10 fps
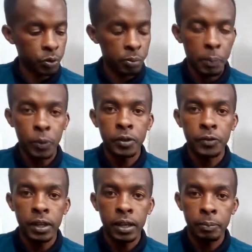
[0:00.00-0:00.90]
pointer
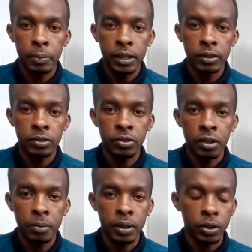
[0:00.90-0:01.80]
finger playing string
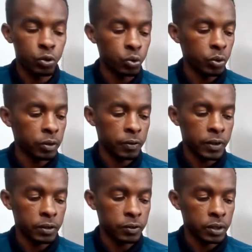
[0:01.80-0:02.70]
number 2 on the
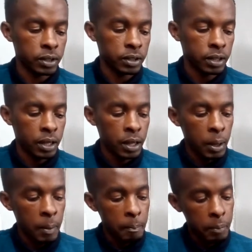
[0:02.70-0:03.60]
first fret.
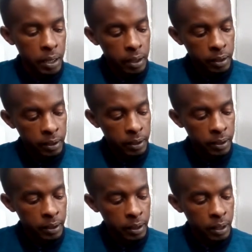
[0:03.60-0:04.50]
My
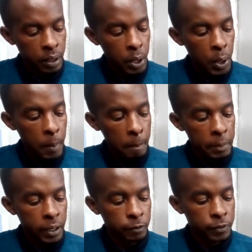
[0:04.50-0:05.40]

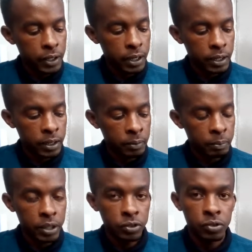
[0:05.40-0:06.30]
middle finger
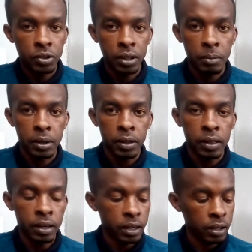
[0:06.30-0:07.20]
playing string number
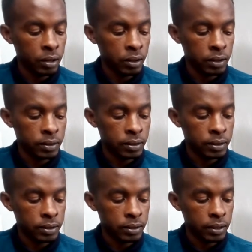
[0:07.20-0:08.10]
3 on the
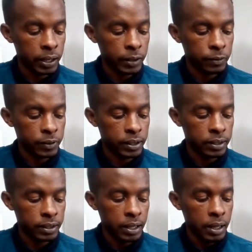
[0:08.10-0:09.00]
second fret.
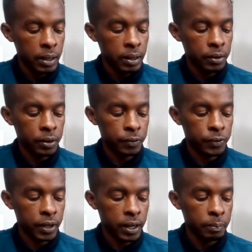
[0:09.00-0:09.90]
Ring
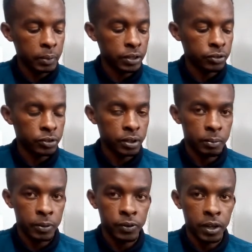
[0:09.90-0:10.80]
finger playing string number
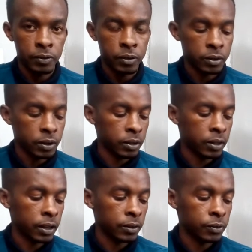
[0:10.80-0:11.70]
5 on the
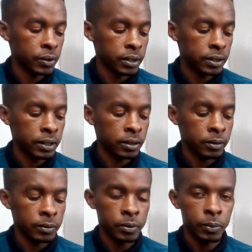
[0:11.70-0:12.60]
third fret, and
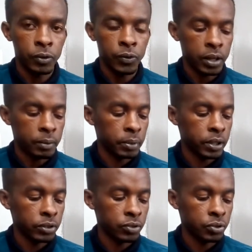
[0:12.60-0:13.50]
small finger
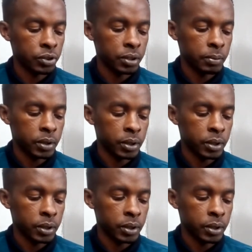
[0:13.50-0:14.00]
playing string number